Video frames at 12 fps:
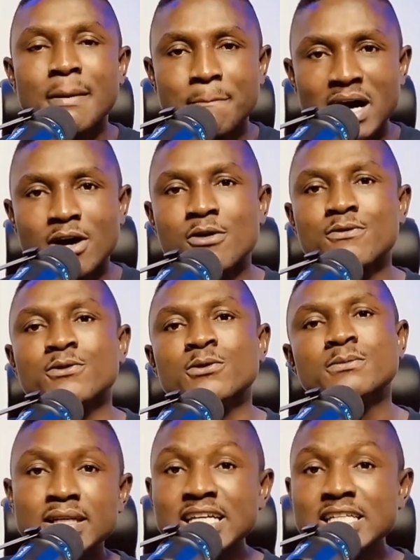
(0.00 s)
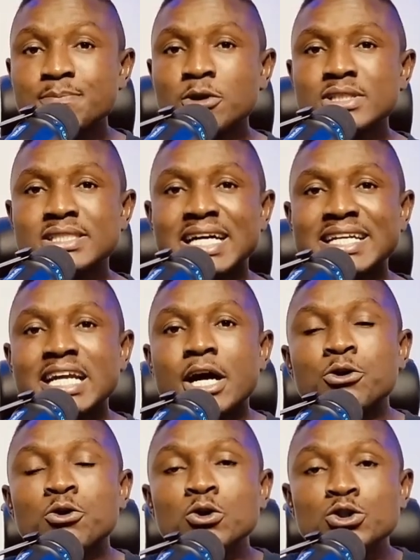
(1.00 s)
are powerful. The next point is that there
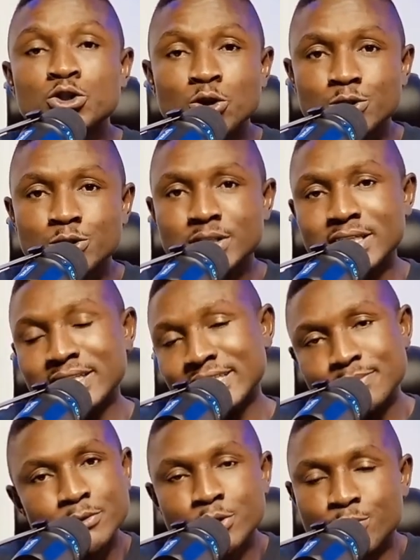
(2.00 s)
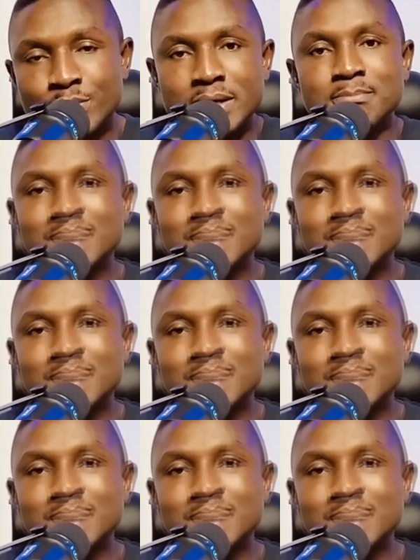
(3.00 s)
are no jokes in the spirit realm.